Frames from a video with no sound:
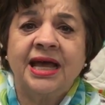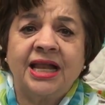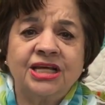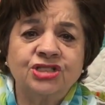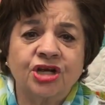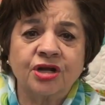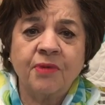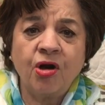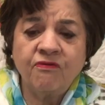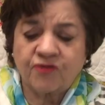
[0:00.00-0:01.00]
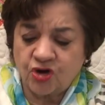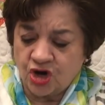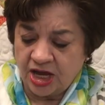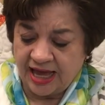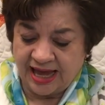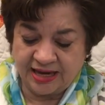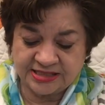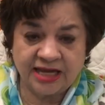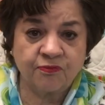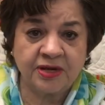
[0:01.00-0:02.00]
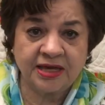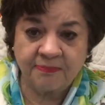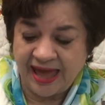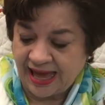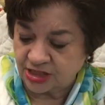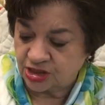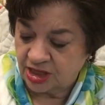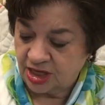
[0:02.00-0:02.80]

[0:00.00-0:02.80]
let's turn them over and see if we can match.